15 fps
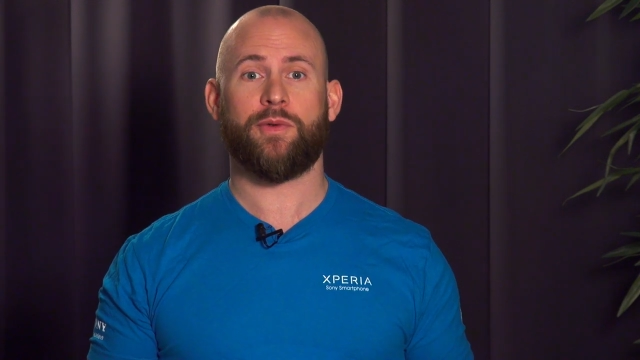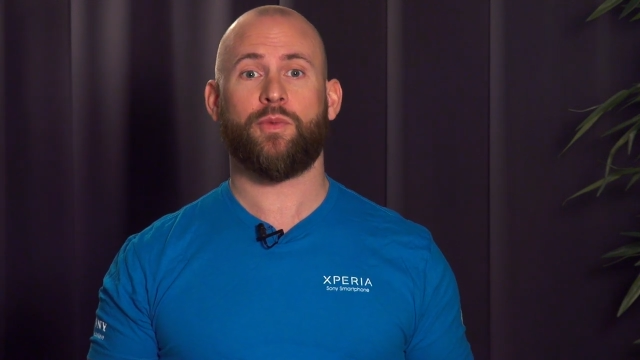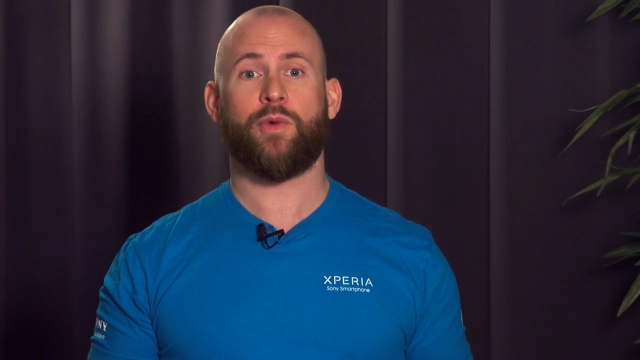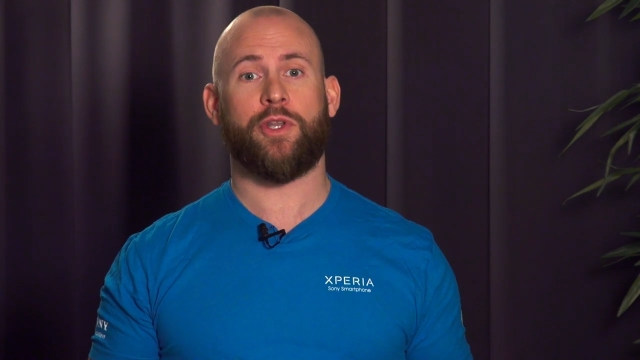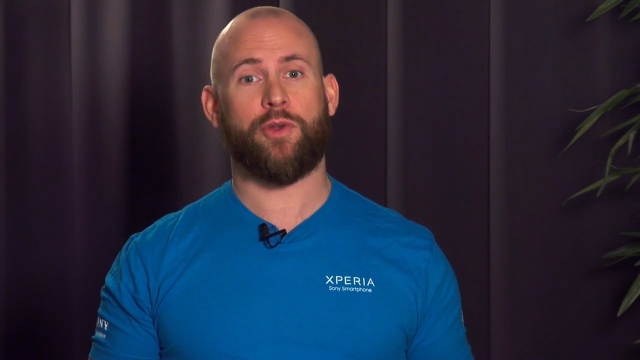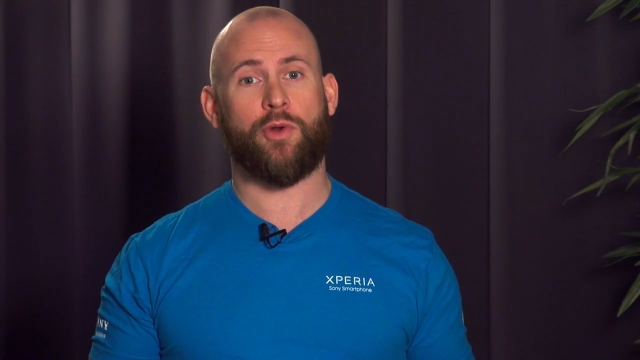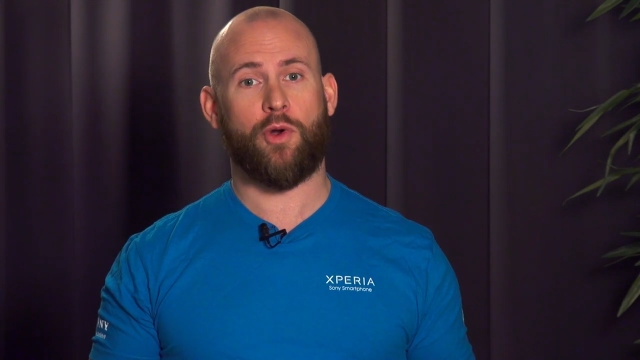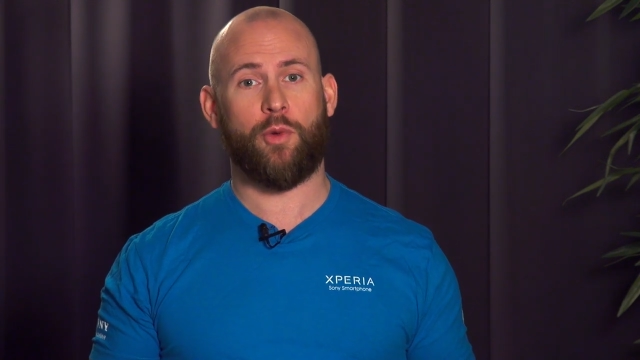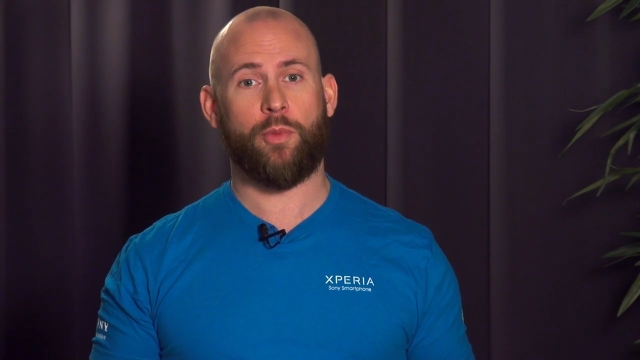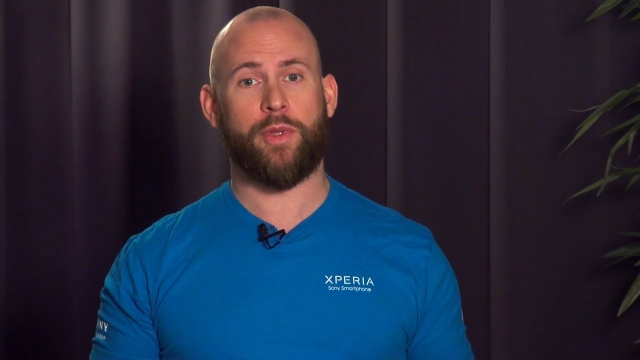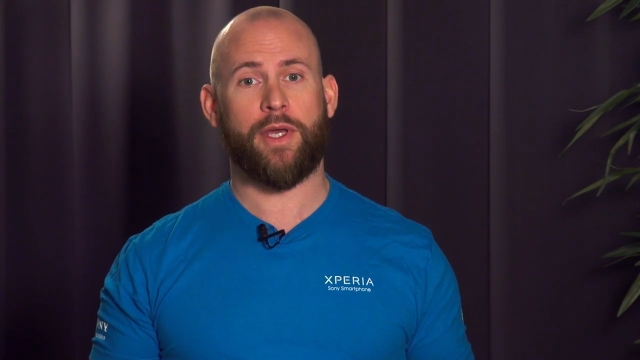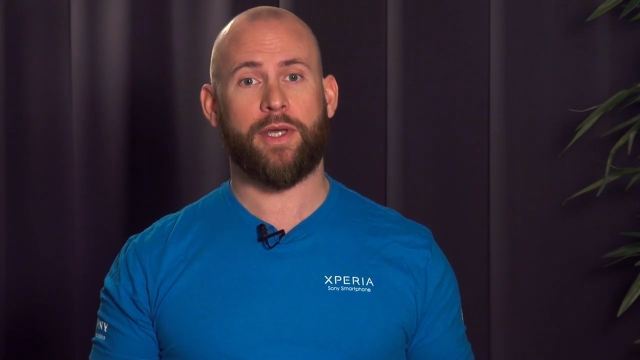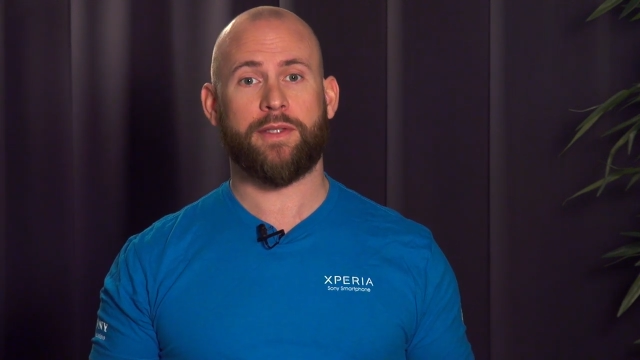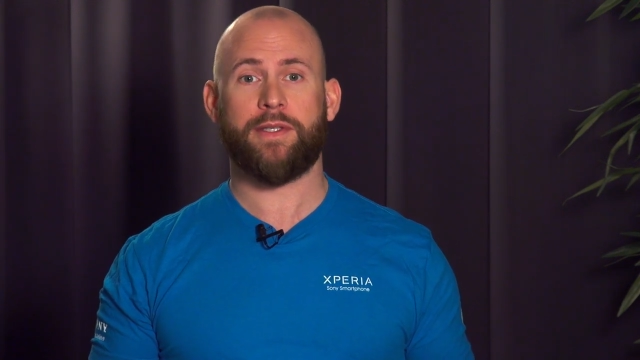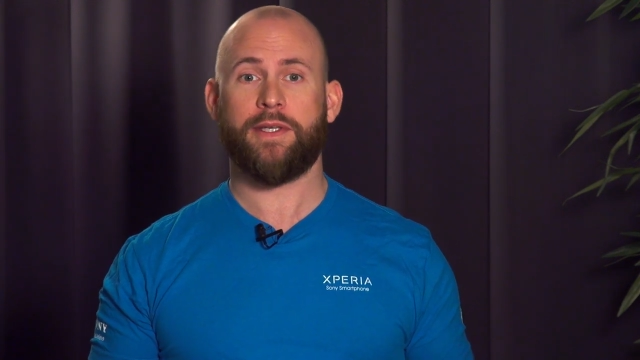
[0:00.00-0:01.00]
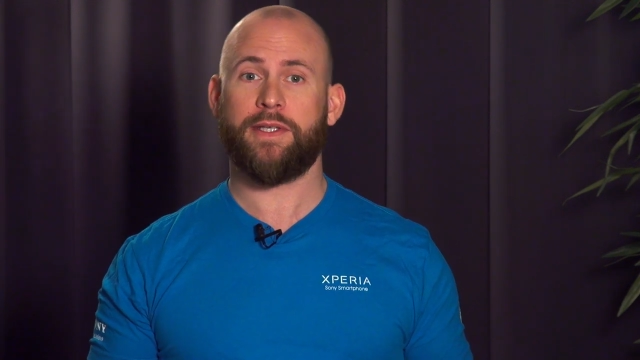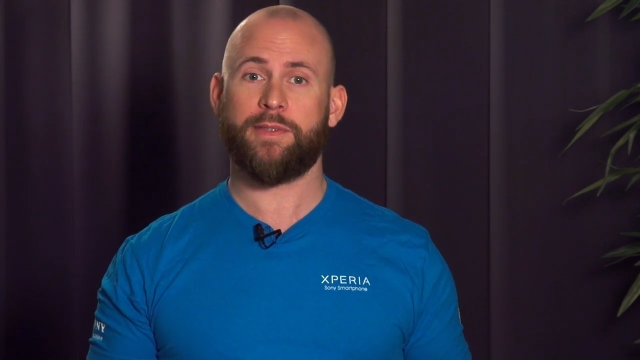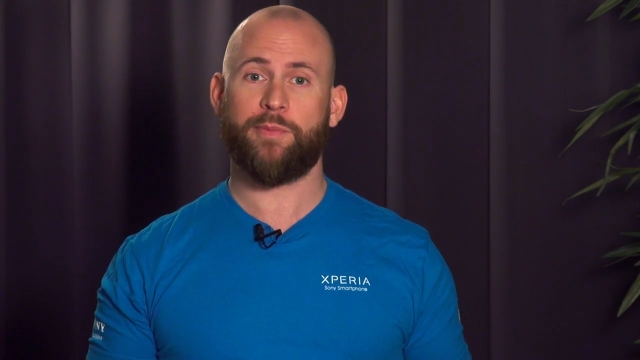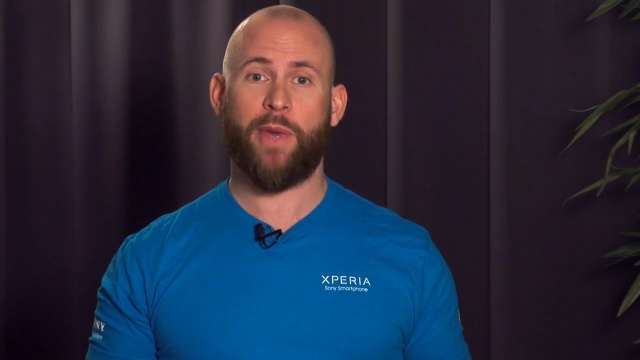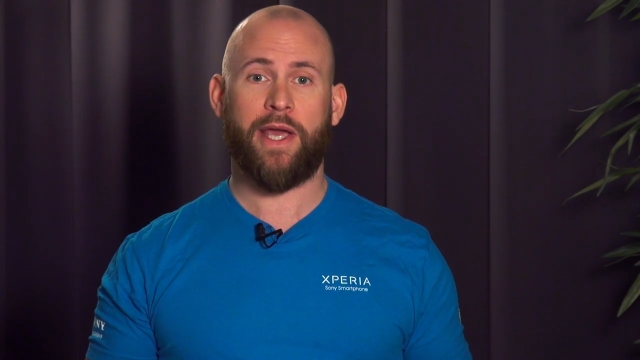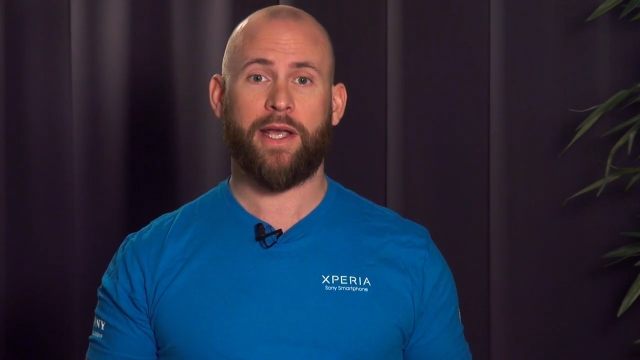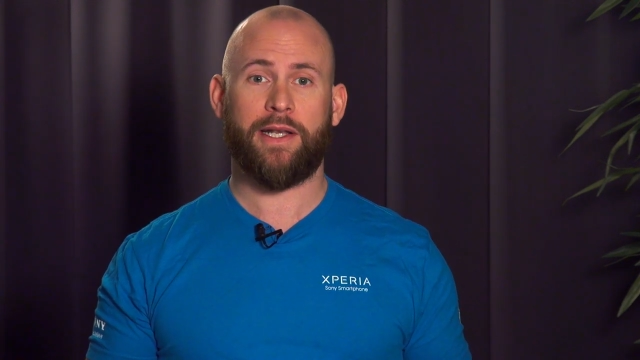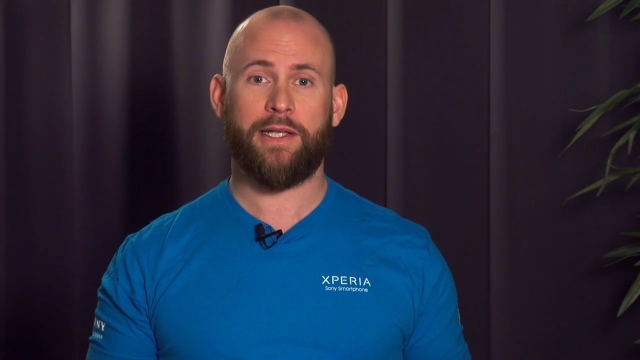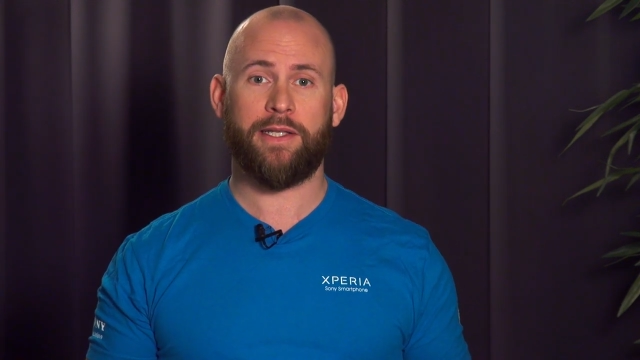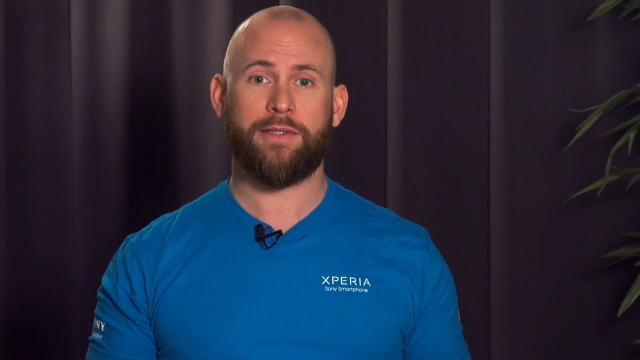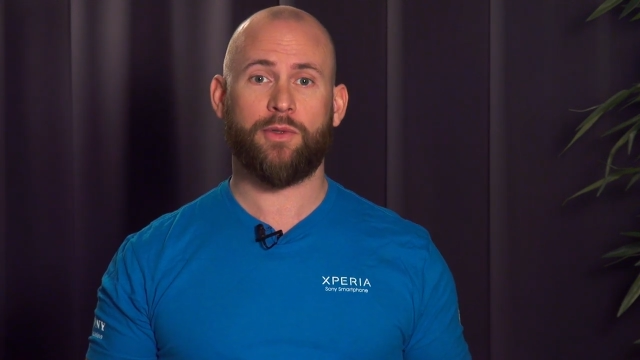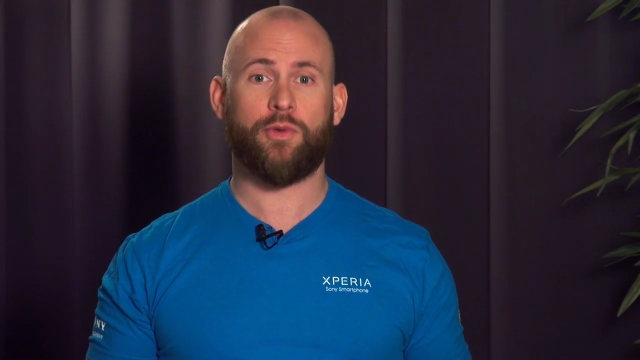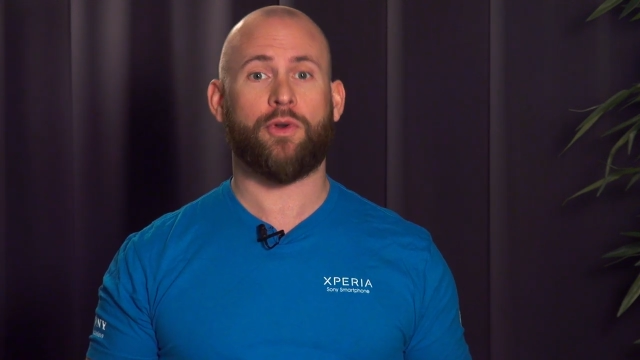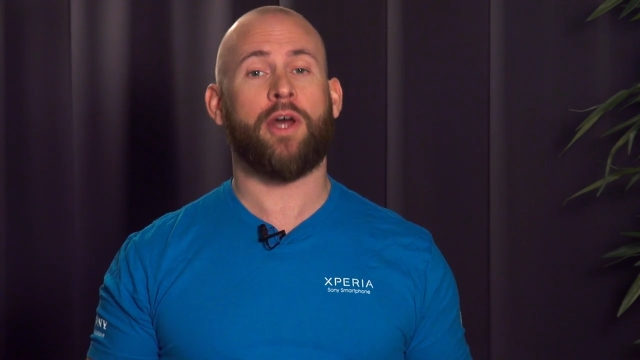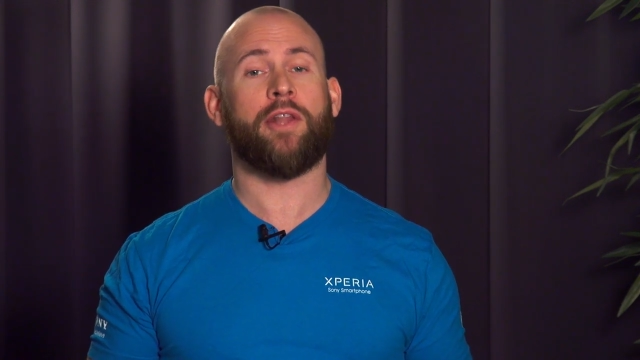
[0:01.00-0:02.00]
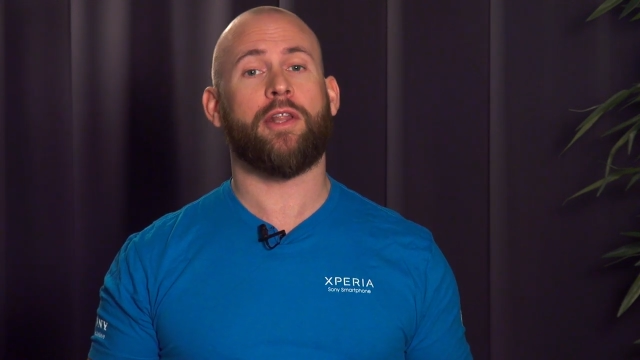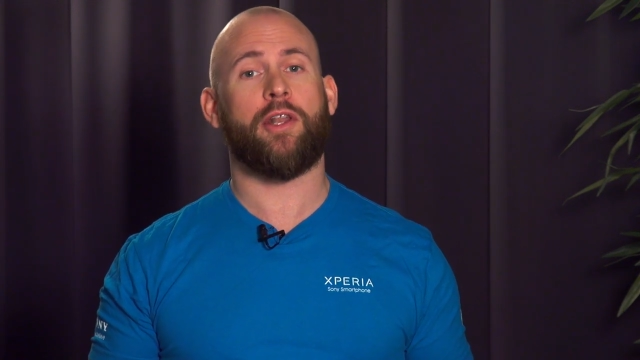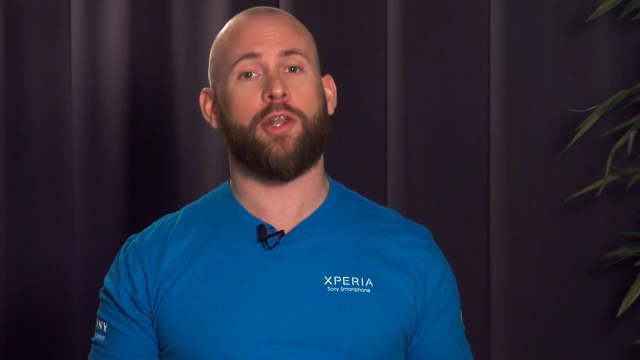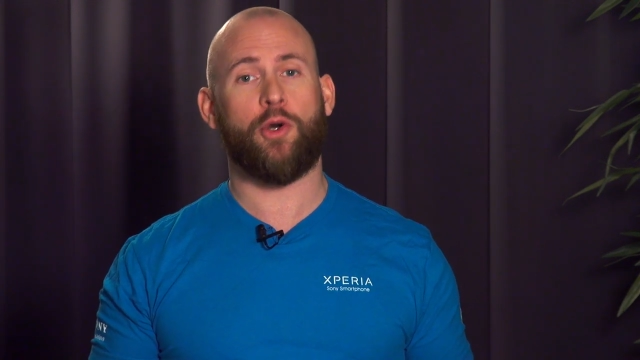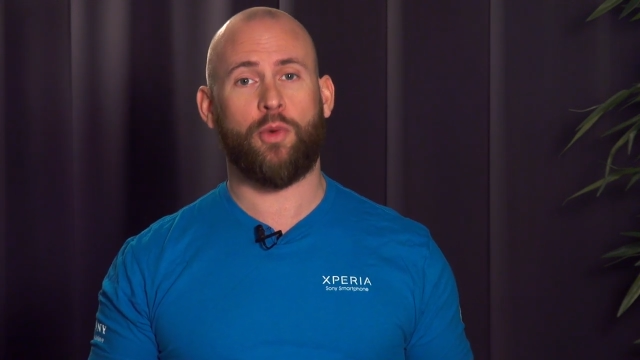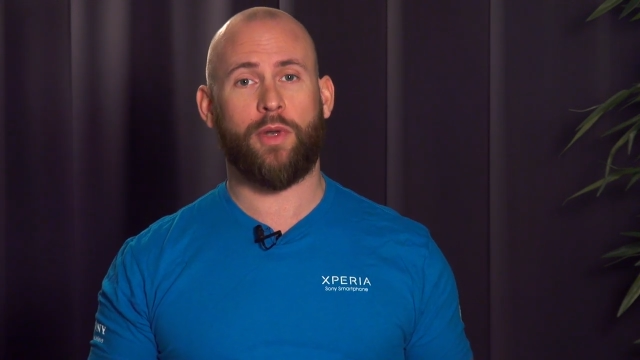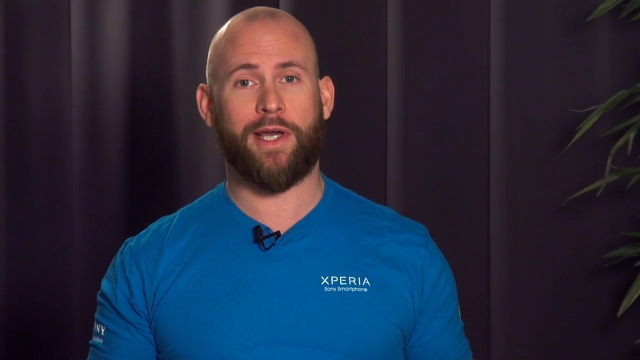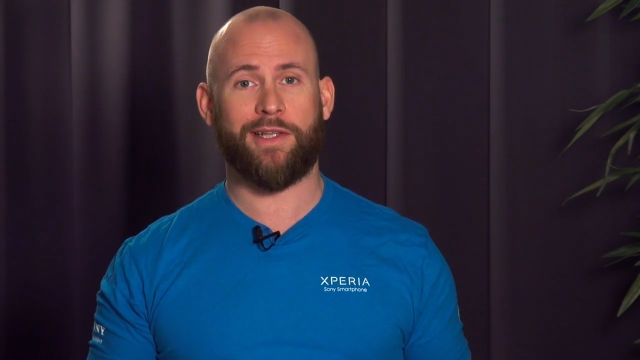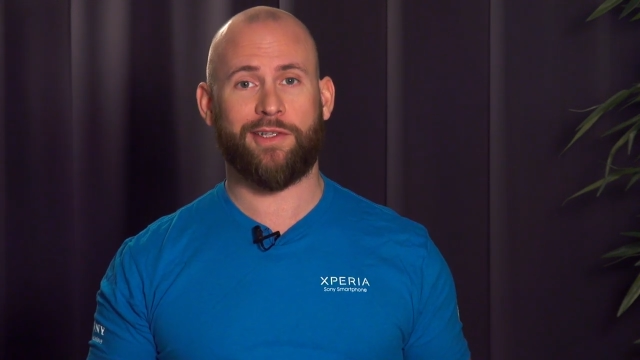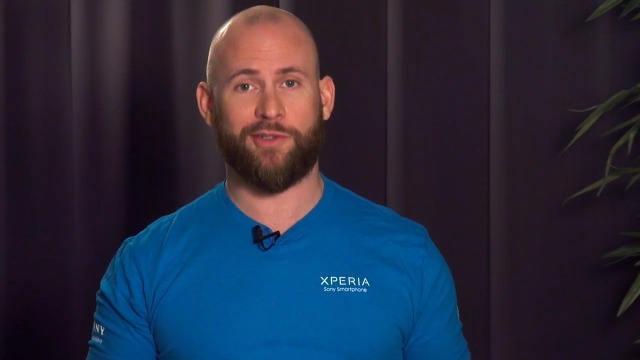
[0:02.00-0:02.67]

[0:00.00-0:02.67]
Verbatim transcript: when your object is backlit or under low light